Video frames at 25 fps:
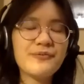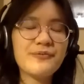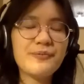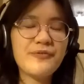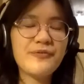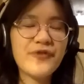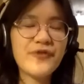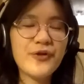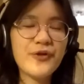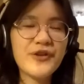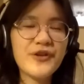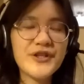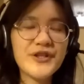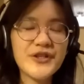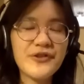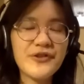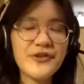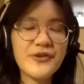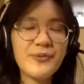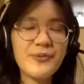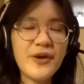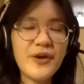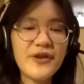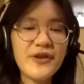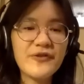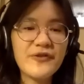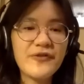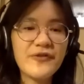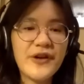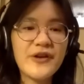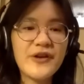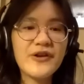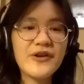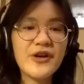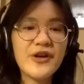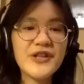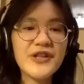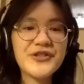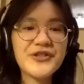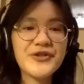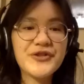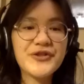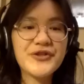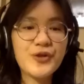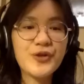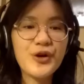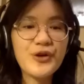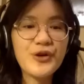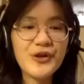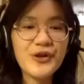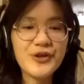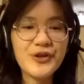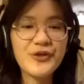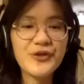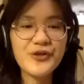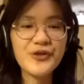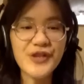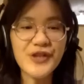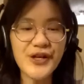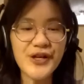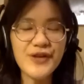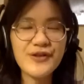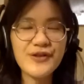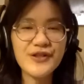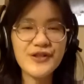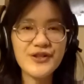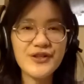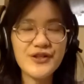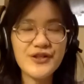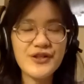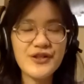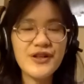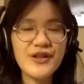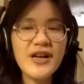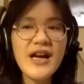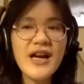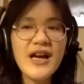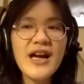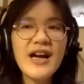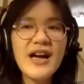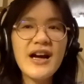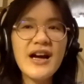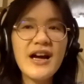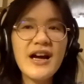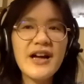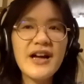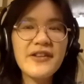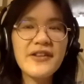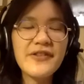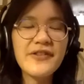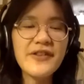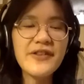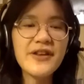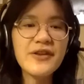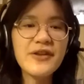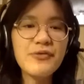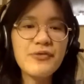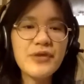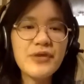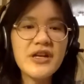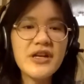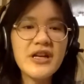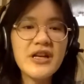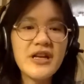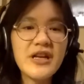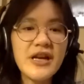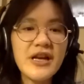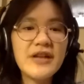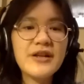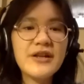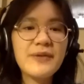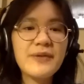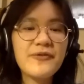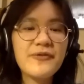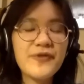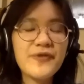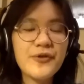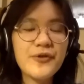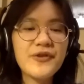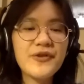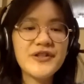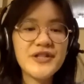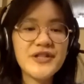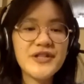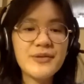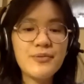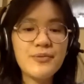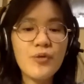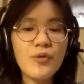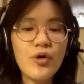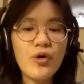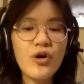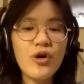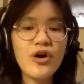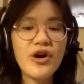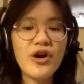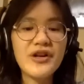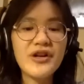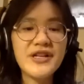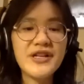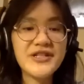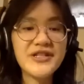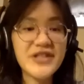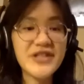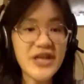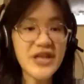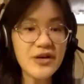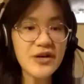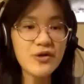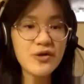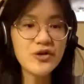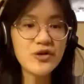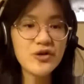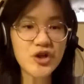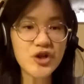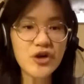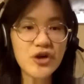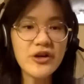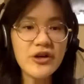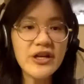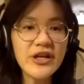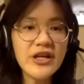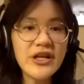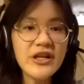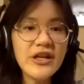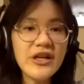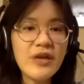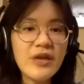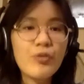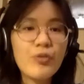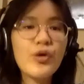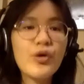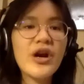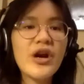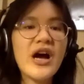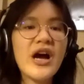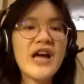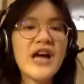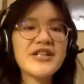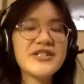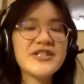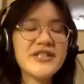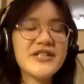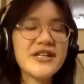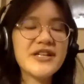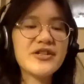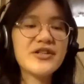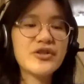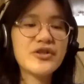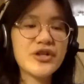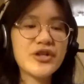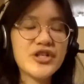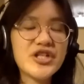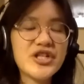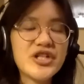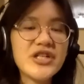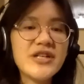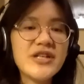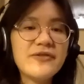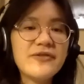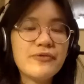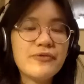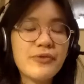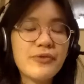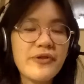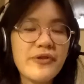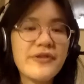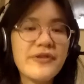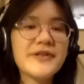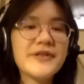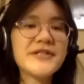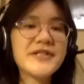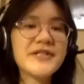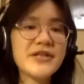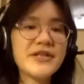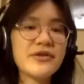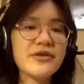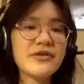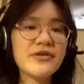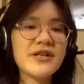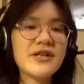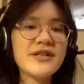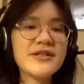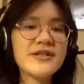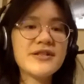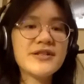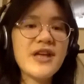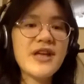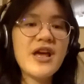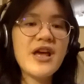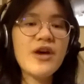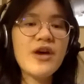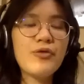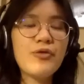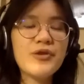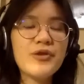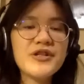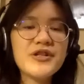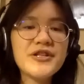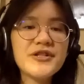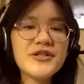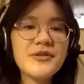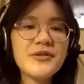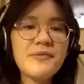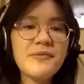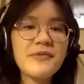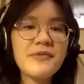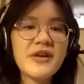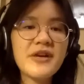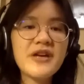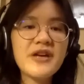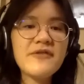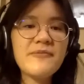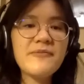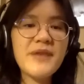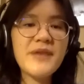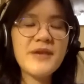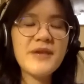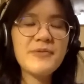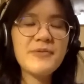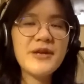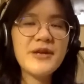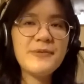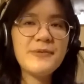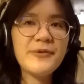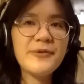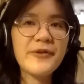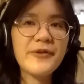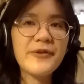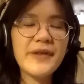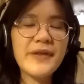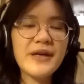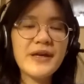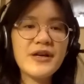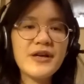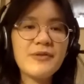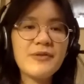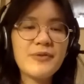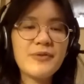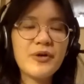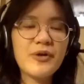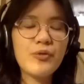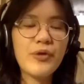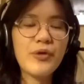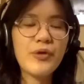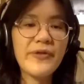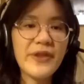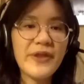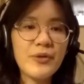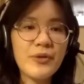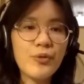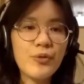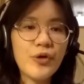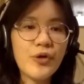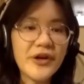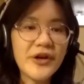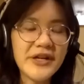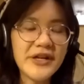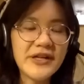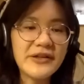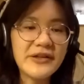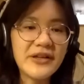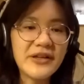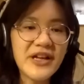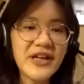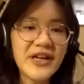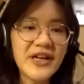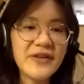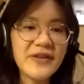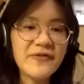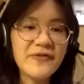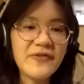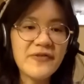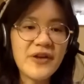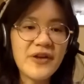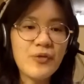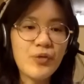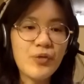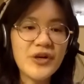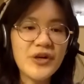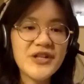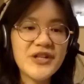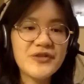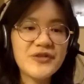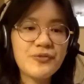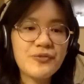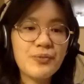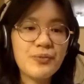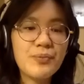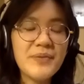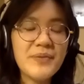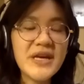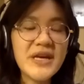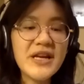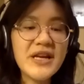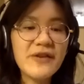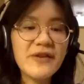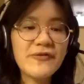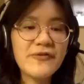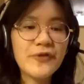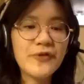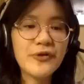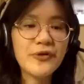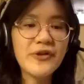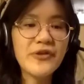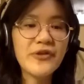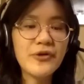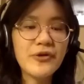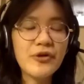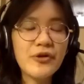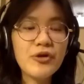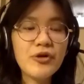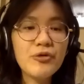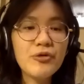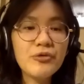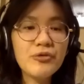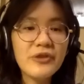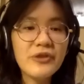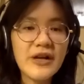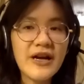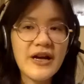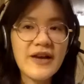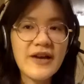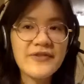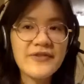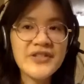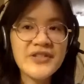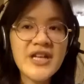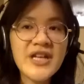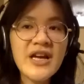focus on the modifier, historical character, I think we can end up focusing more on his inner journey and what I seek to achieve with the series, which is to kind of make people think about what they want in life and what is meaningful in their own lives.